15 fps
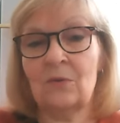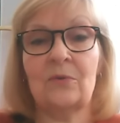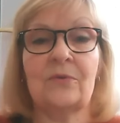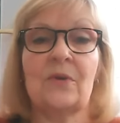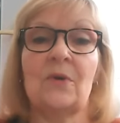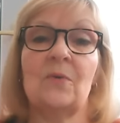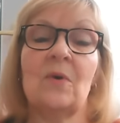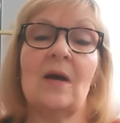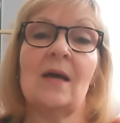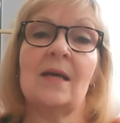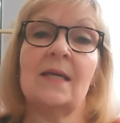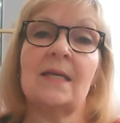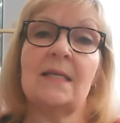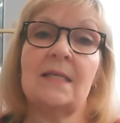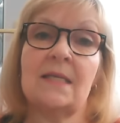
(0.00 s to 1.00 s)
although
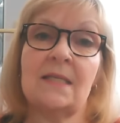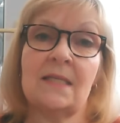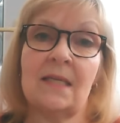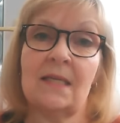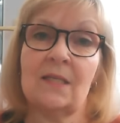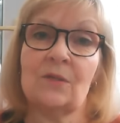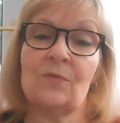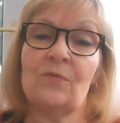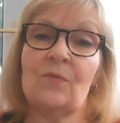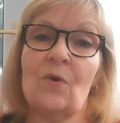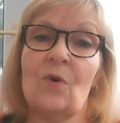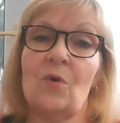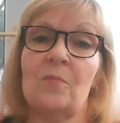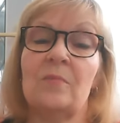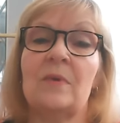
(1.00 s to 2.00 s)
I knit it
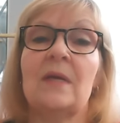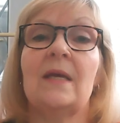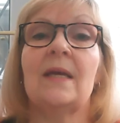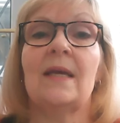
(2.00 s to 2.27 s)
from